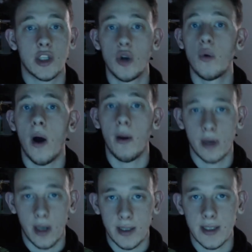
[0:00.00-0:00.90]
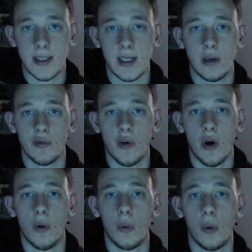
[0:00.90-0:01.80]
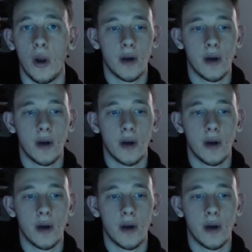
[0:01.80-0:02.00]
it's who I would like to see in the role.